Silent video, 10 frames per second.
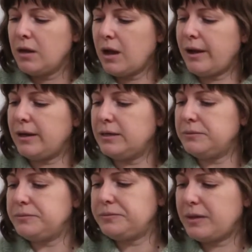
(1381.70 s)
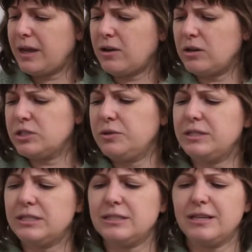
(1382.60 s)
And also
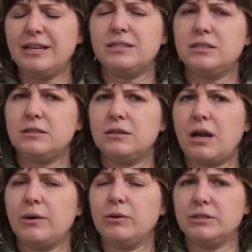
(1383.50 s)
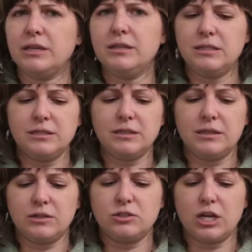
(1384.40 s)
I will say this is a
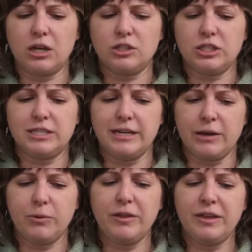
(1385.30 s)
little challenging to knit with.